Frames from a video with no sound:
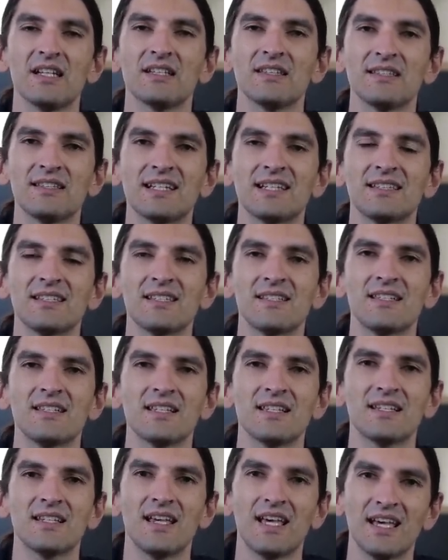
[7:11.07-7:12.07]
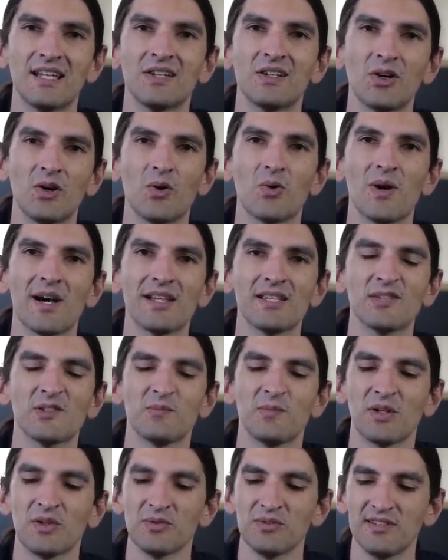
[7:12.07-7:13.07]
that is an N O S
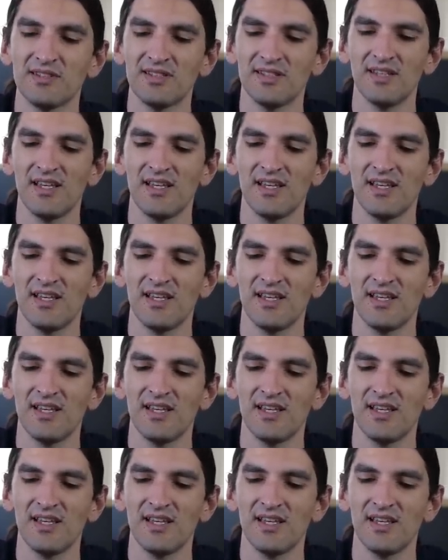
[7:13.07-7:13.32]
mode.